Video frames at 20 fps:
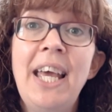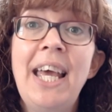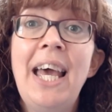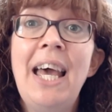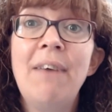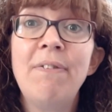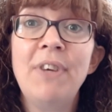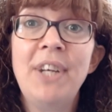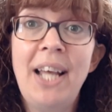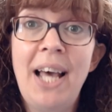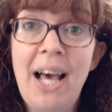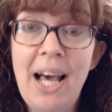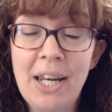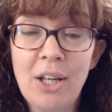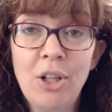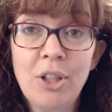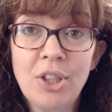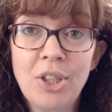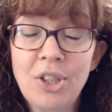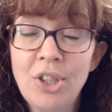if an
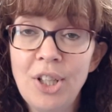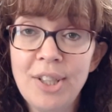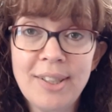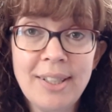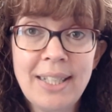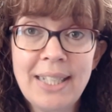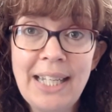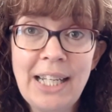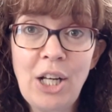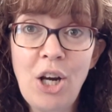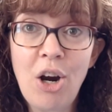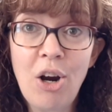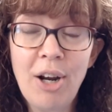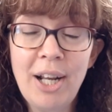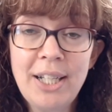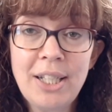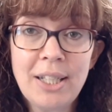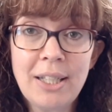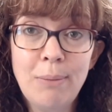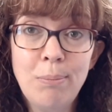adult doesn't
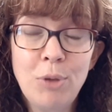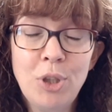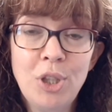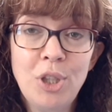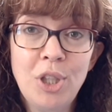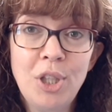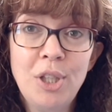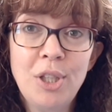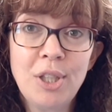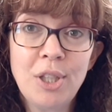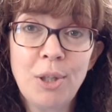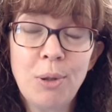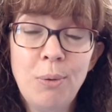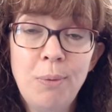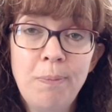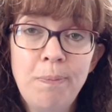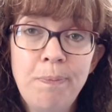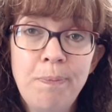encourage them to do so?